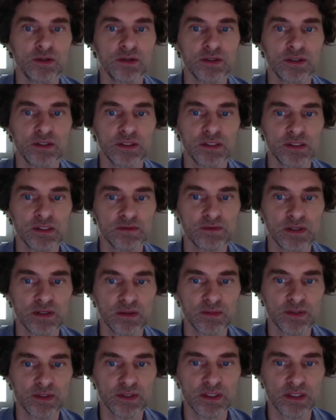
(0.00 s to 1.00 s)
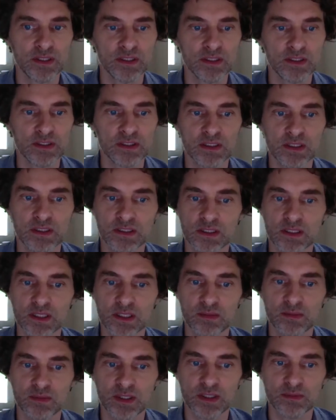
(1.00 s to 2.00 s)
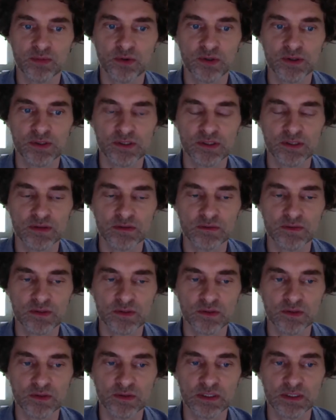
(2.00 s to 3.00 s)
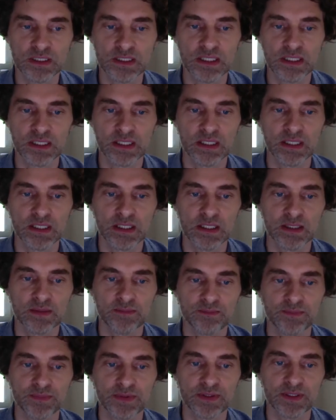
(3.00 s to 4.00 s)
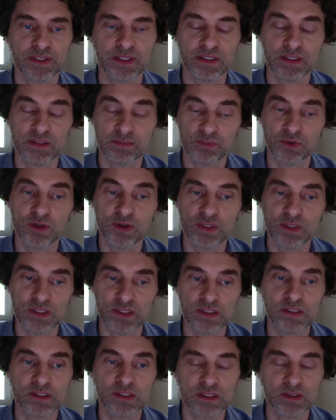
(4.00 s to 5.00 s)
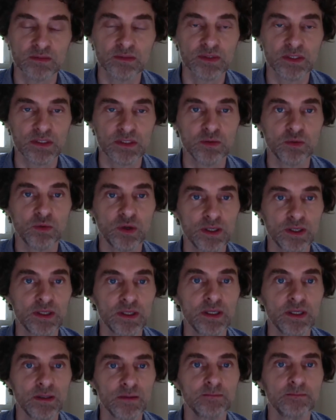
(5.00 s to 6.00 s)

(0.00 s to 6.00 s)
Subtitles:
in this family, and they came back positive. So that probably is CMT1A.